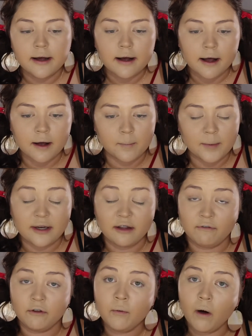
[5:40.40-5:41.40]
And
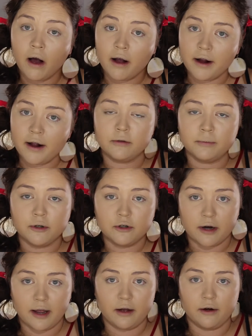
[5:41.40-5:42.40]
if you are super
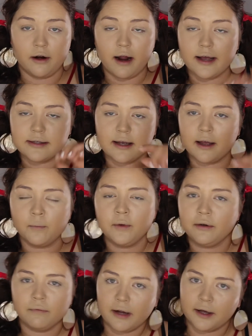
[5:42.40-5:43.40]
dry under eyes, I
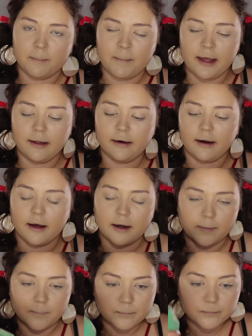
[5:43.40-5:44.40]
wouldn't recommend
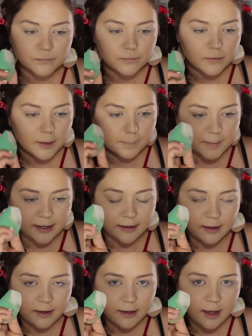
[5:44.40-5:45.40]

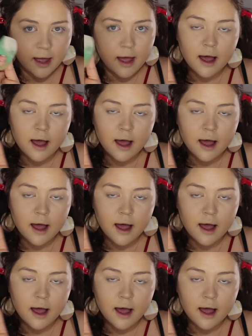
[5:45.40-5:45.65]
baking.